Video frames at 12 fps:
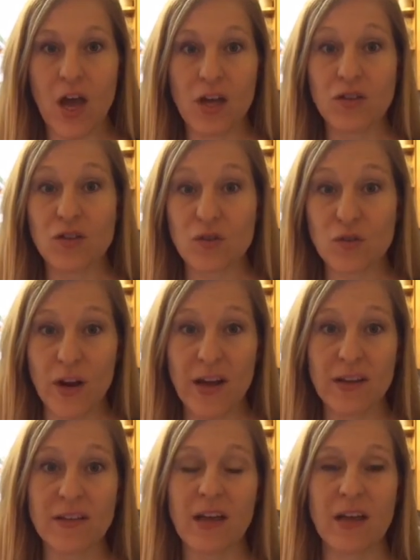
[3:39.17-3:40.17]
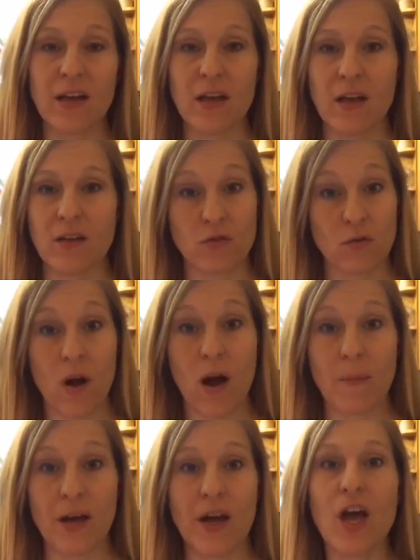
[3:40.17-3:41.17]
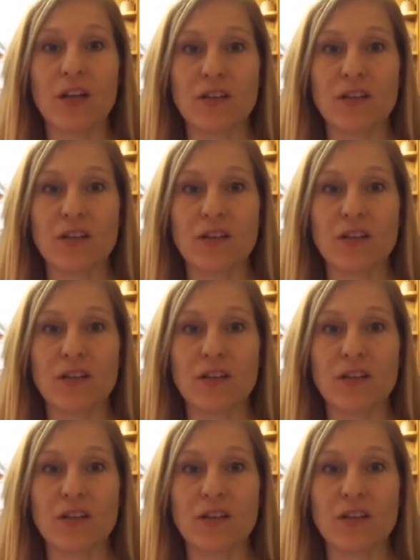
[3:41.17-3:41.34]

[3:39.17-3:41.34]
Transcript: stress and trauma